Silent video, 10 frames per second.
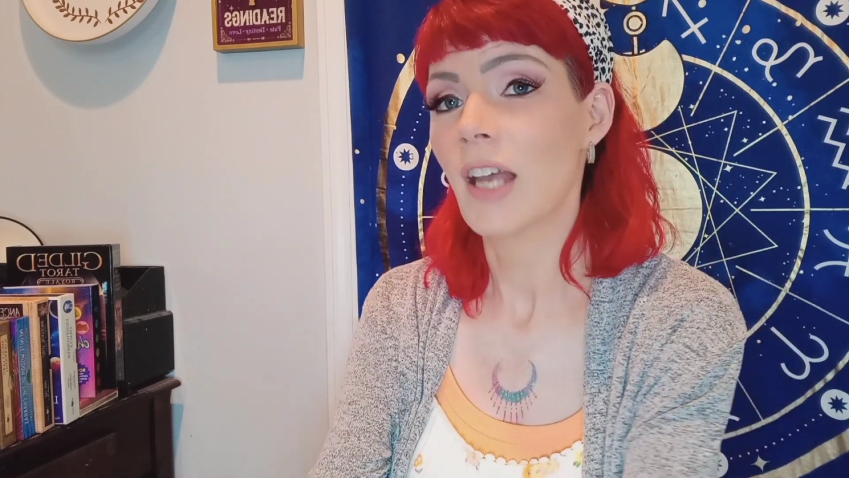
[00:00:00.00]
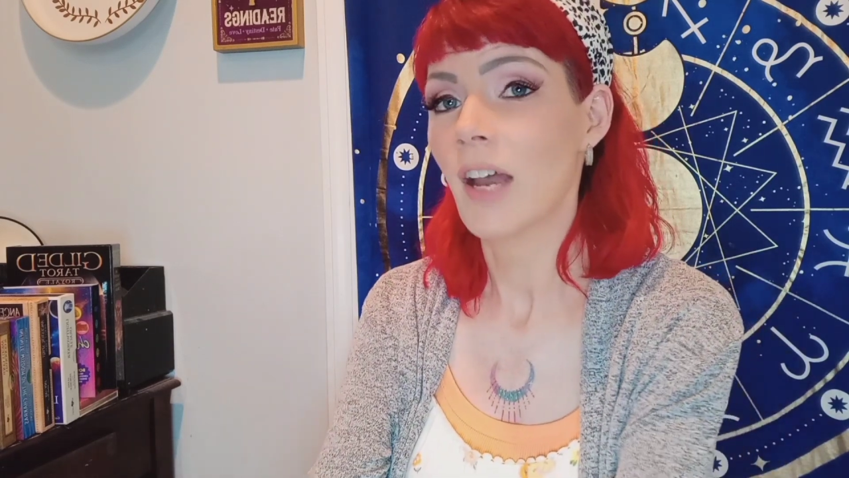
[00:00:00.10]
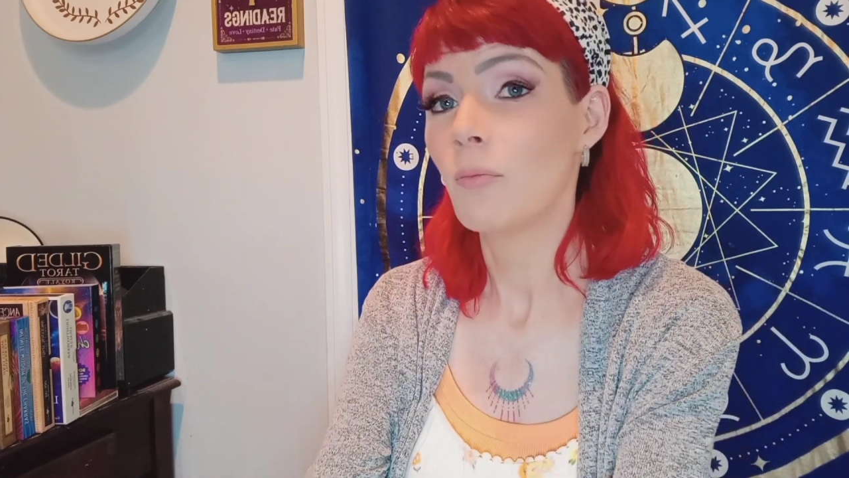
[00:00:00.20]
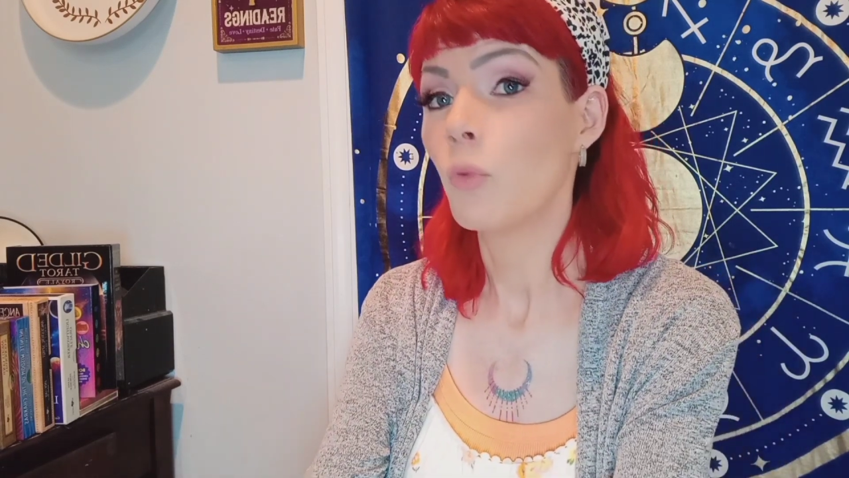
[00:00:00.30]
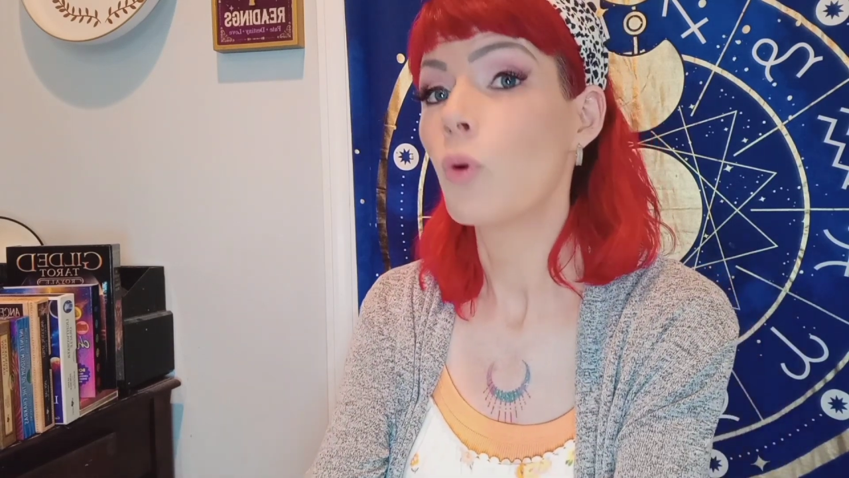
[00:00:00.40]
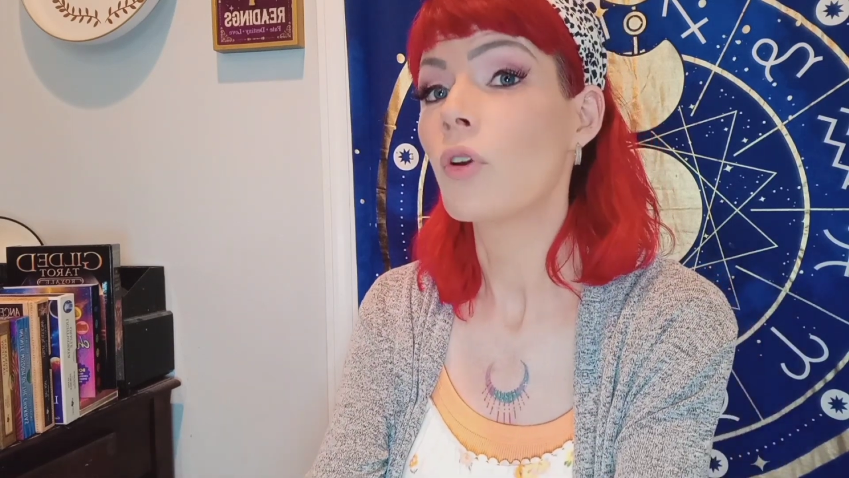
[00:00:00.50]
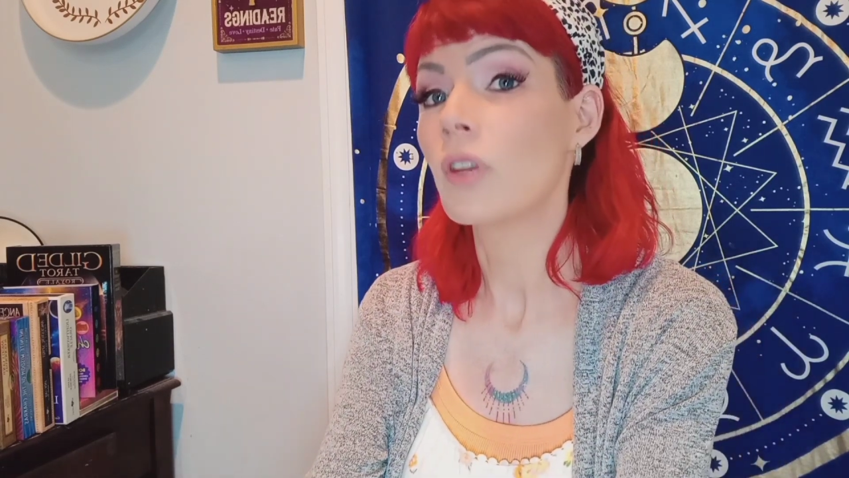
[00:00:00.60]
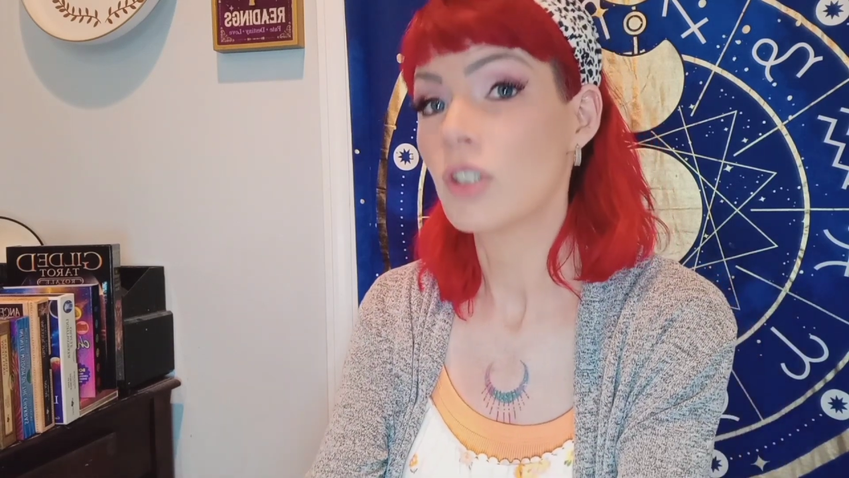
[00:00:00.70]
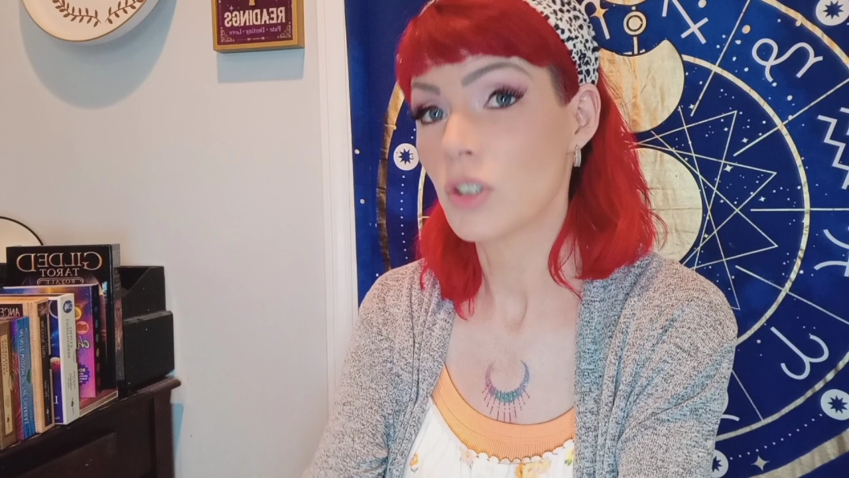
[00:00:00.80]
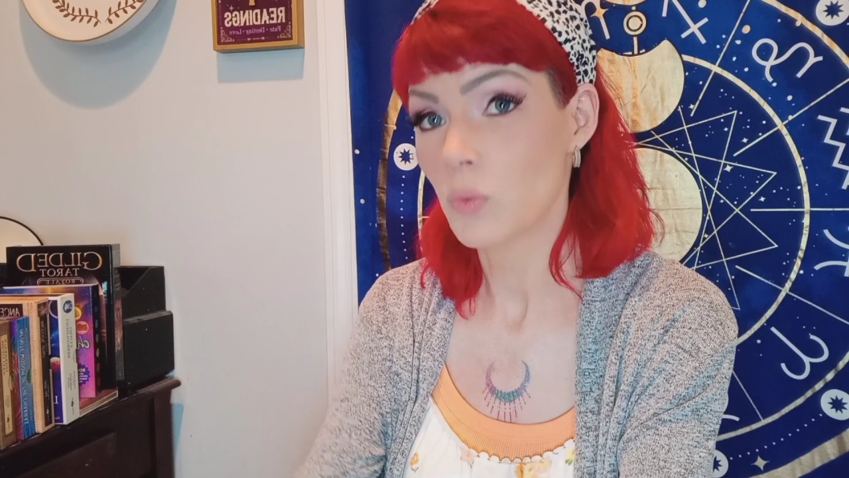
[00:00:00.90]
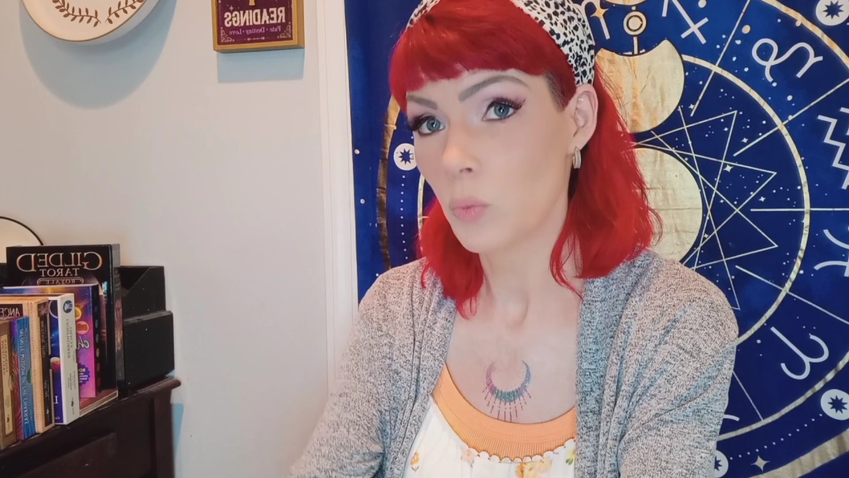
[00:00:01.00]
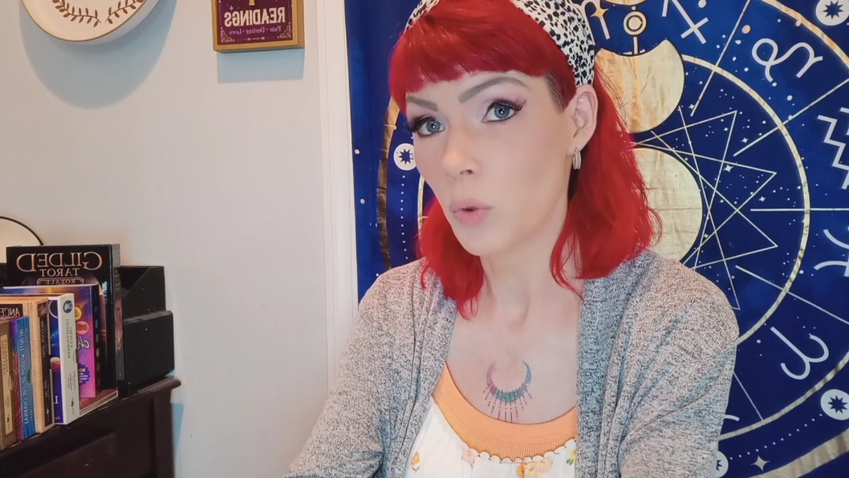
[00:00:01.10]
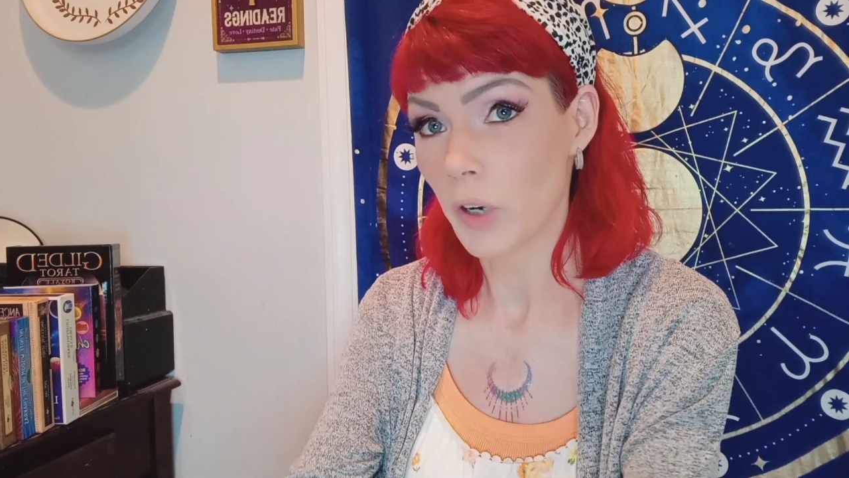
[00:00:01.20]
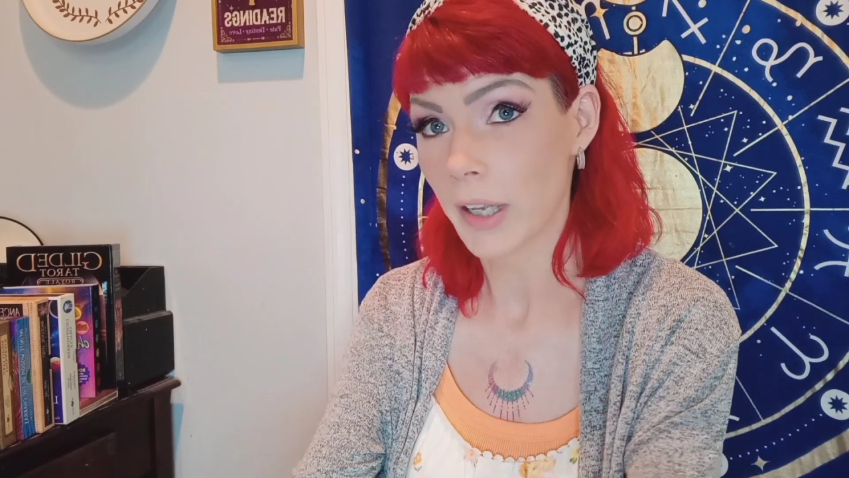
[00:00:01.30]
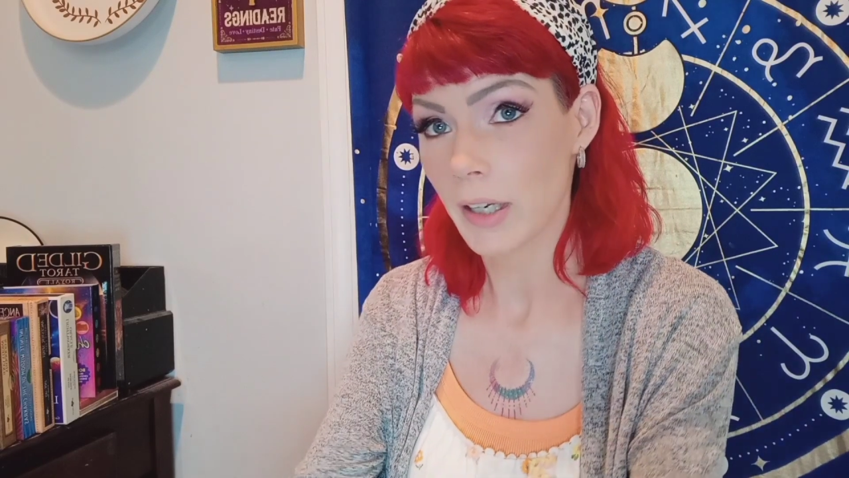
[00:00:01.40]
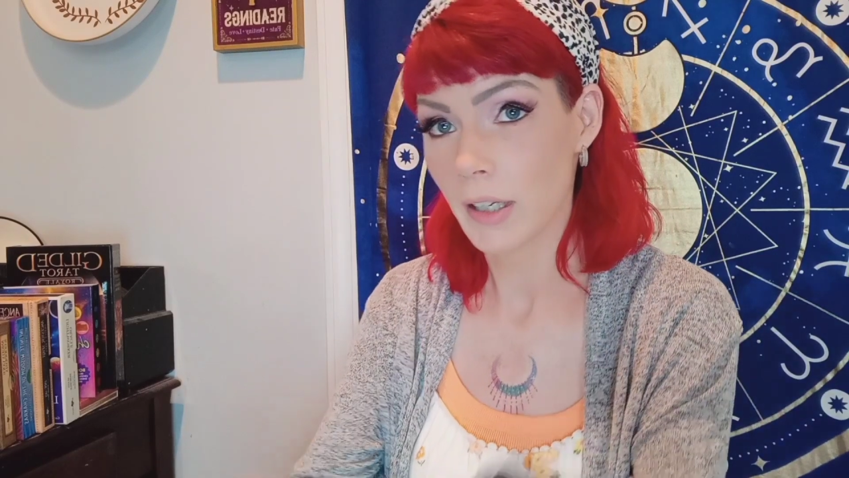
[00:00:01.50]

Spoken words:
have more than just one.